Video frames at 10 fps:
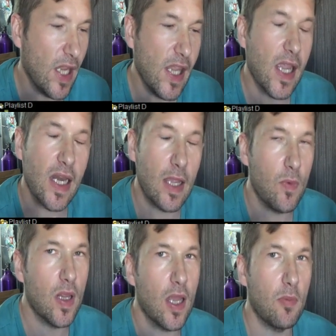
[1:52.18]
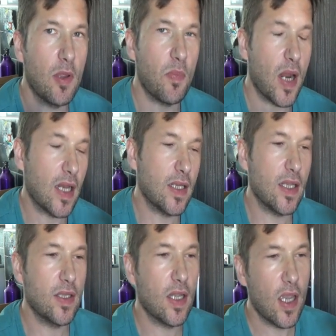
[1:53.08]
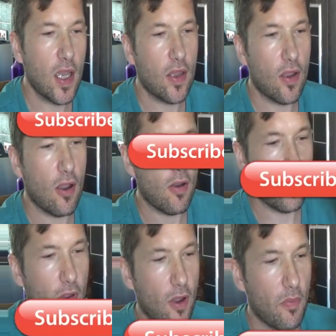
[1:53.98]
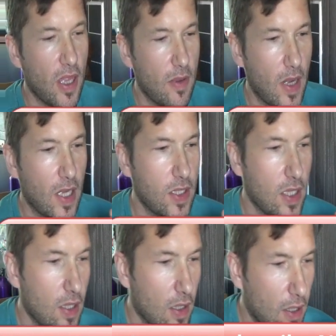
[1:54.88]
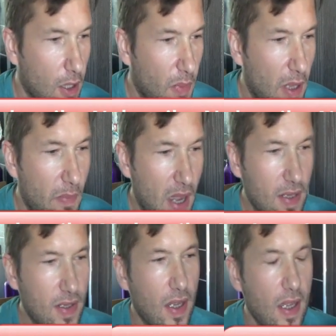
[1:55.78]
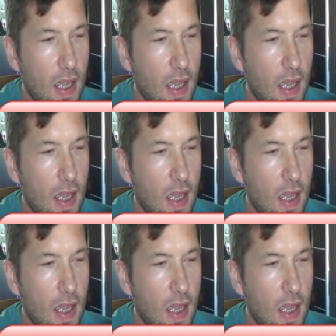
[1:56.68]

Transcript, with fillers: and it will help you practice your beat matching a little bit better.